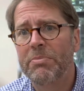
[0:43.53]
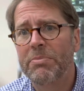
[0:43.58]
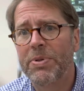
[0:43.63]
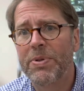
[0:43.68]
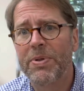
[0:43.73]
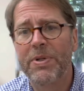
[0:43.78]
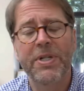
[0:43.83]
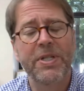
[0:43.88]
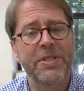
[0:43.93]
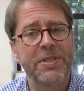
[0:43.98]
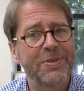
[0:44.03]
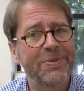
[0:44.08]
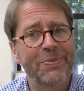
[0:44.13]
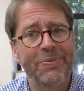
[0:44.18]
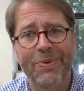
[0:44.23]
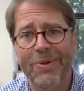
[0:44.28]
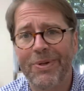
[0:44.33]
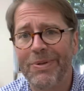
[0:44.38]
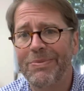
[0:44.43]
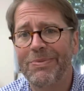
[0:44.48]
preached
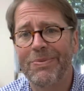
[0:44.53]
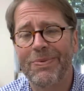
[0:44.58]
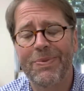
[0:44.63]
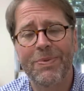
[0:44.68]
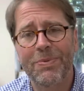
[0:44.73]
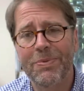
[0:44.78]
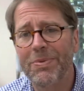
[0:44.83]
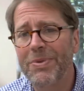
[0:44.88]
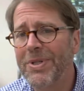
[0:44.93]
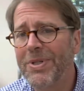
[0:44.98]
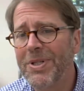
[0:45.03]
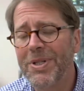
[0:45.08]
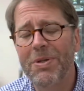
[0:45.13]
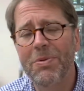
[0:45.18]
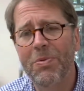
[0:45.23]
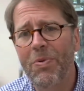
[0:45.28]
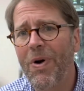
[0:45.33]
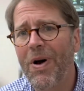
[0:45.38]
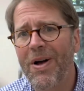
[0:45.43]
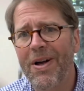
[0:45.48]
what really
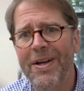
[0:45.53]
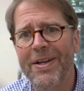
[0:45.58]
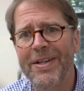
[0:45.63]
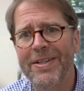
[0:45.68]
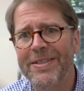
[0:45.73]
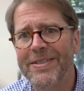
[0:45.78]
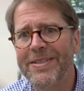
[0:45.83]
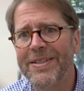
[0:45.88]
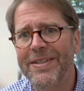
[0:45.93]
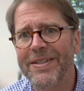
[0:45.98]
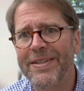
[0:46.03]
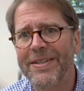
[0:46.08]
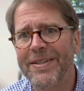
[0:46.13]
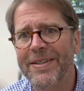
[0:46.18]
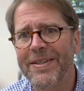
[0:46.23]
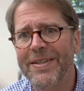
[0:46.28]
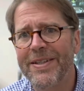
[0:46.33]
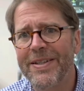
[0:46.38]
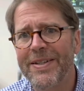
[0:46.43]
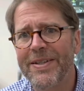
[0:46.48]
was
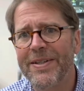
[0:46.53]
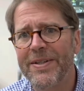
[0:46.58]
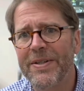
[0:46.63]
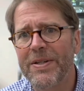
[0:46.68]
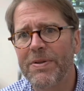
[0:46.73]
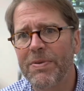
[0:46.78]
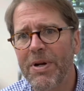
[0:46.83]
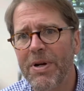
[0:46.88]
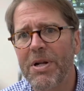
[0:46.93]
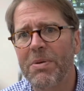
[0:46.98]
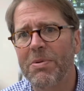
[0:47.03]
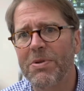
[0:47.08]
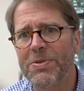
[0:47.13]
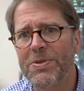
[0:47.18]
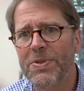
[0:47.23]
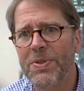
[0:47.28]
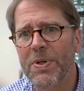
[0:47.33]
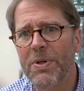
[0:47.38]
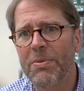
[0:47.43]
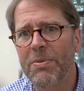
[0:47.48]
an incredible
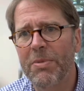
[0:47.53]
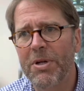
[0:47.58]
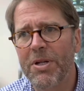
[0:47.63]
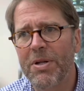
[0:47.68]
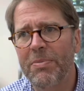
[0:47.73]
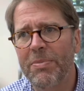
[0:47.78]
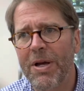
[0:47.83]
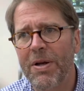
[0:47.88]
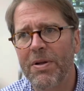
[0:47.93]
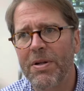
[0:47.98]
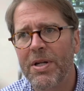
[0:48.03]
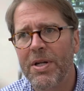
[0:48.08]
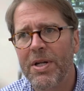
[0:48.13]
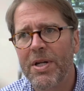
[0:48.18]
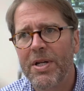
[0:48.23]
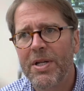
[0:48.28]
sermon about